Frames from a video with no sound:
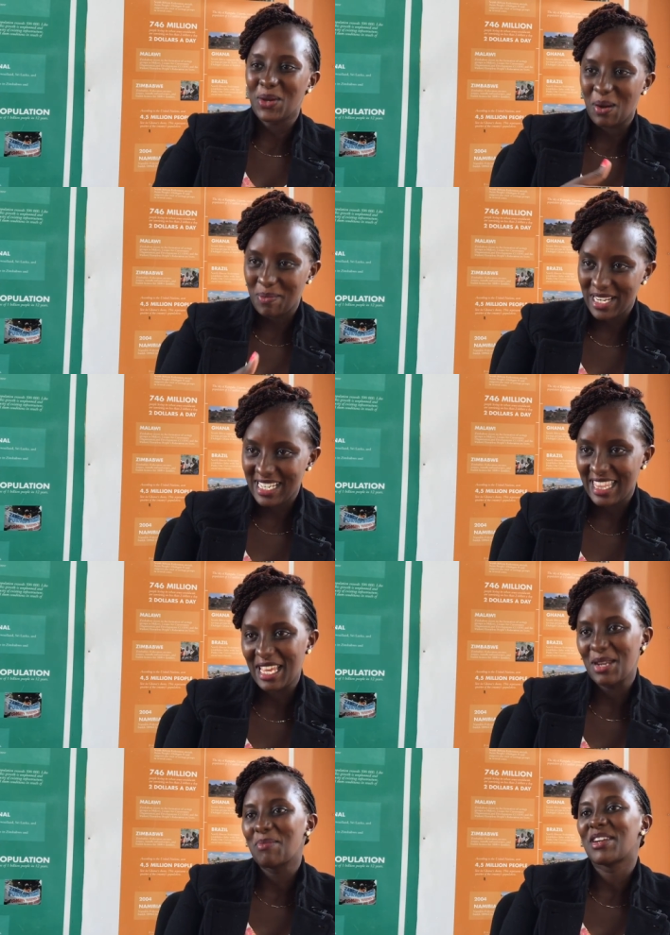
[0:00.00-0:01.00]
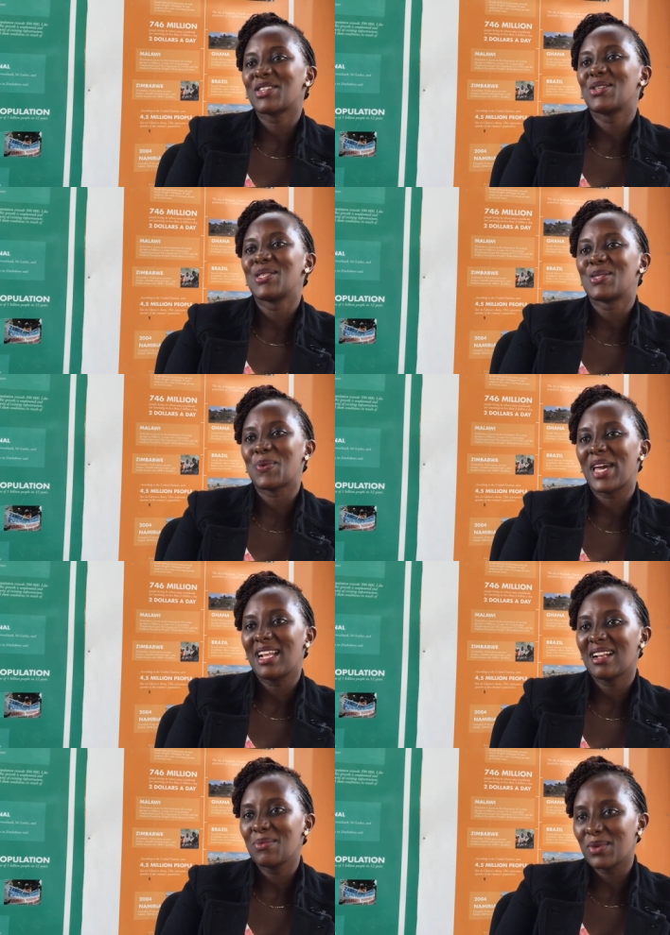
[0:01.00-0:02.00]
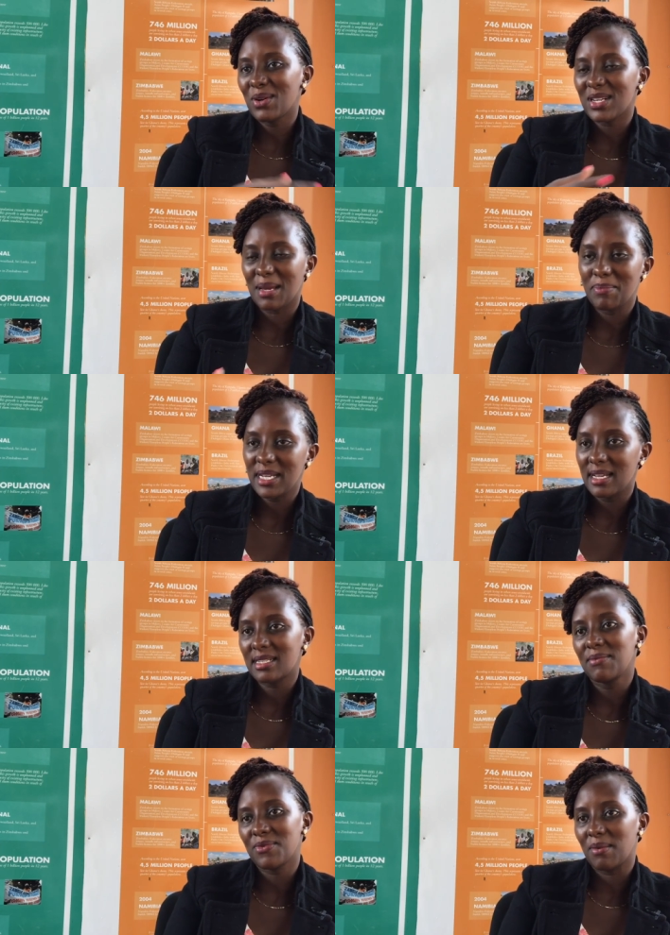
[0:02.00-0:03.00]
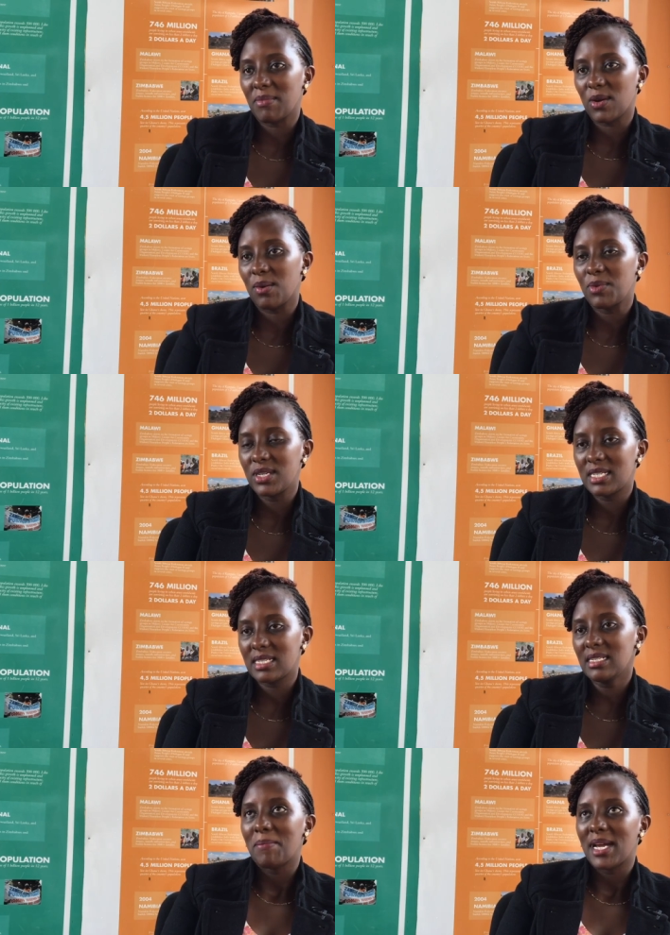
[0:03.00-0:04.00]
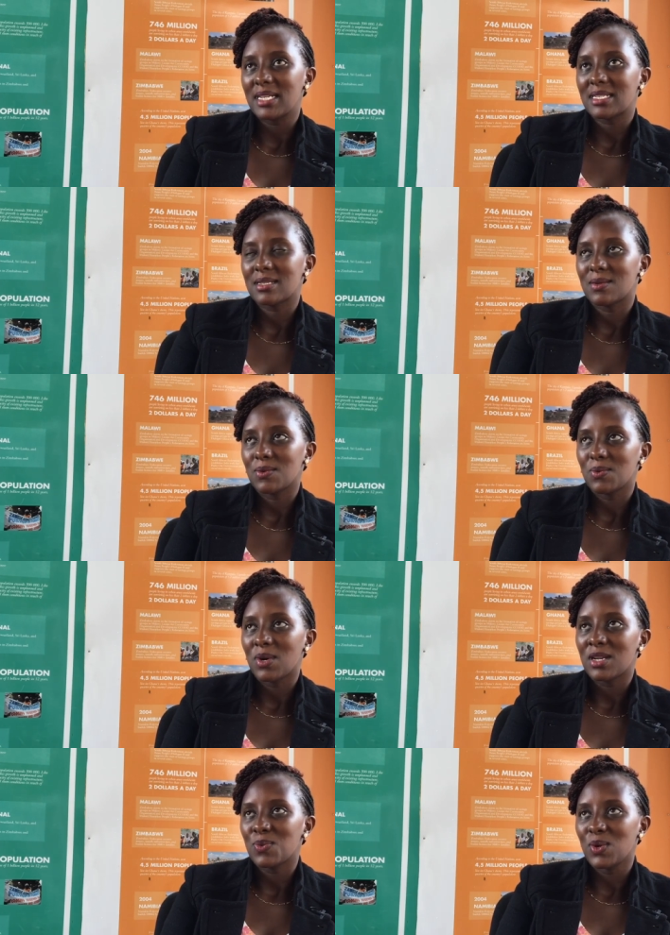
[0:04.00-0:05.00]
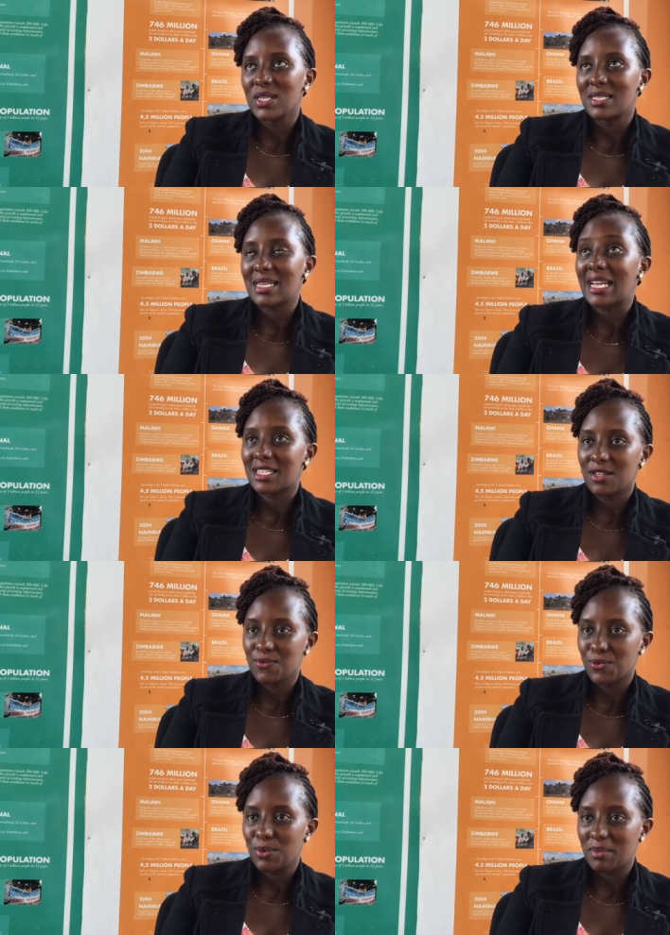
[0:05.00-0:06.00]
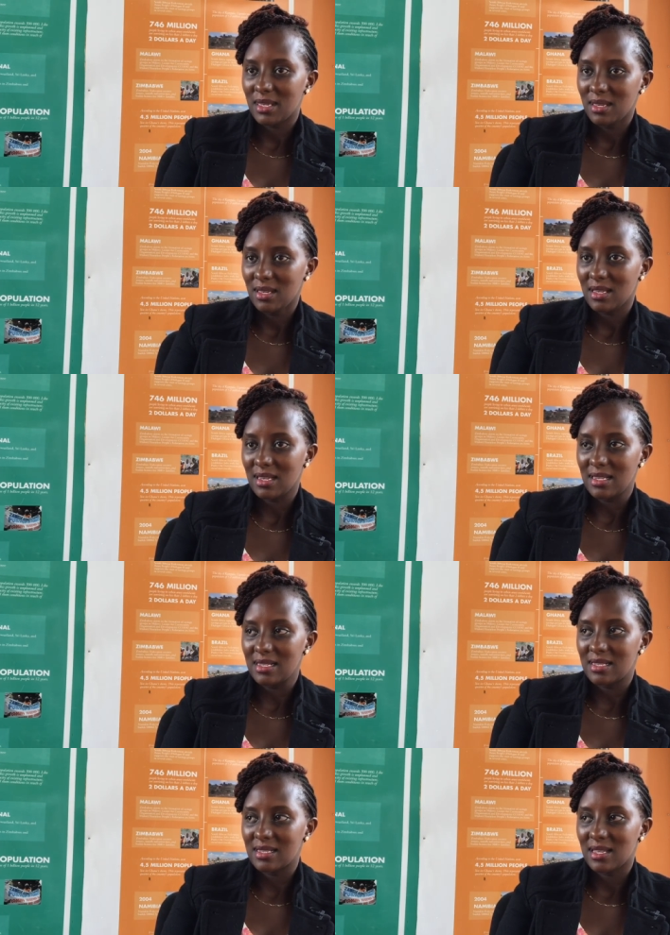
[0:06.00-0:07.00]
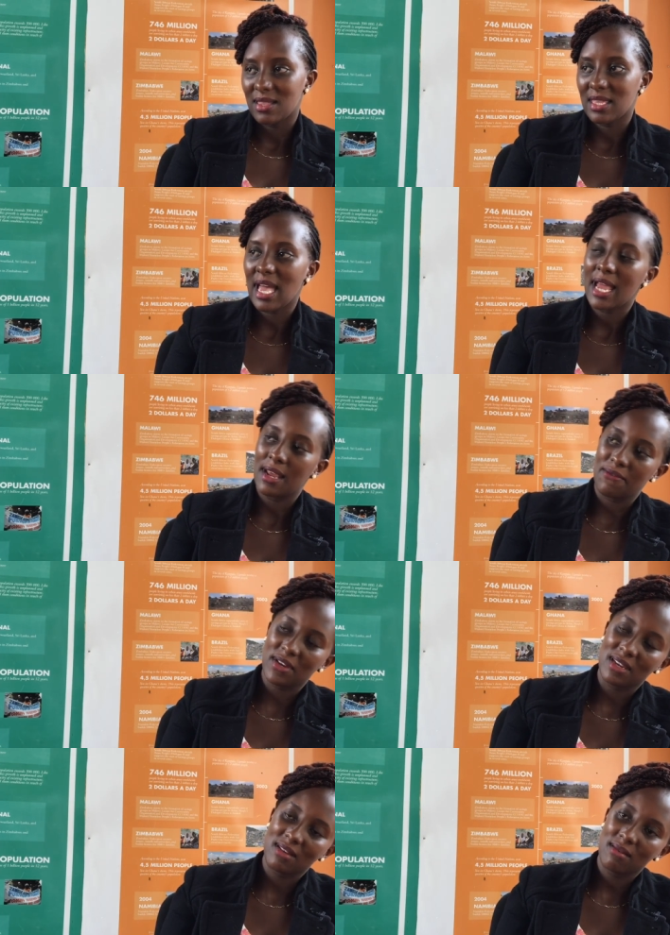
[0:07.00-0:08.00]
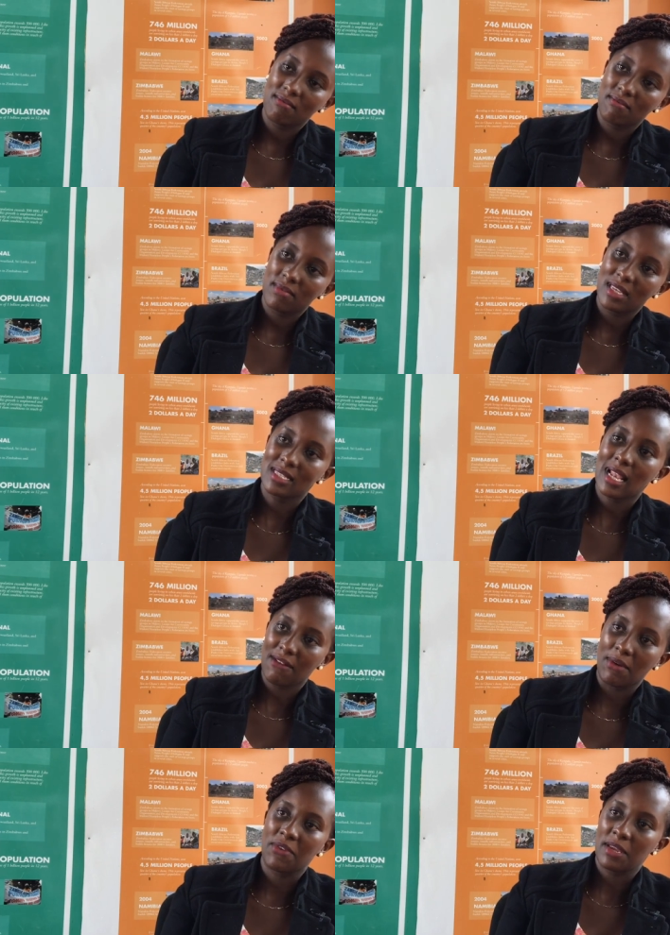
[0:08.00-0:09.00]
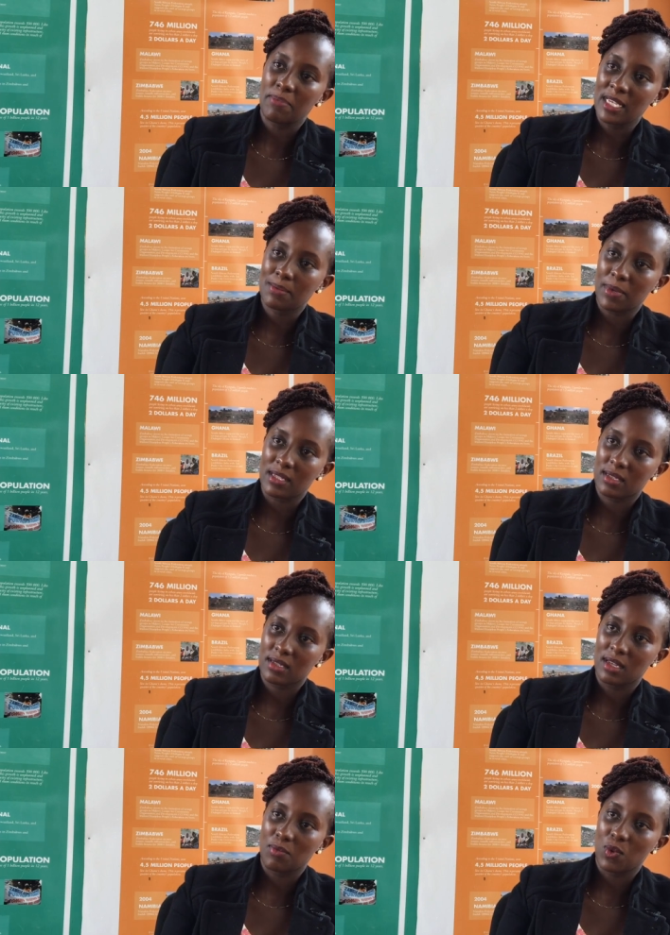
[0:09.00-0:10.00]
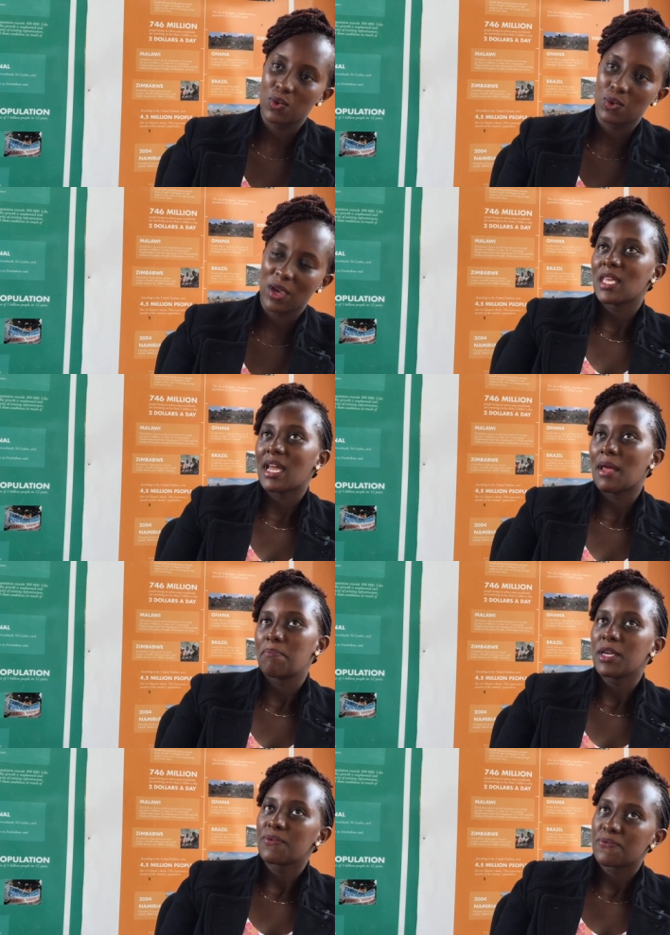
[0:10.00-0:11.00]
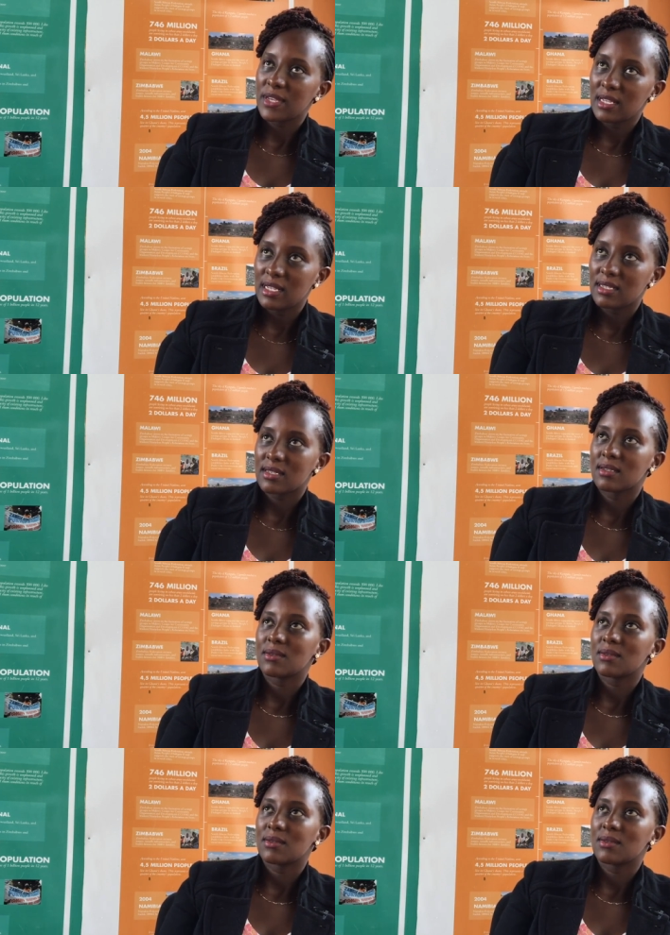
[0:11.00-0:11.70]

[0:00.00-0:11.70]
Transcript: we completed the enumerations well. We got a bigger team from the community. But what was touching for me is they had a very, they still have a very big space in Mukuru. They had a big field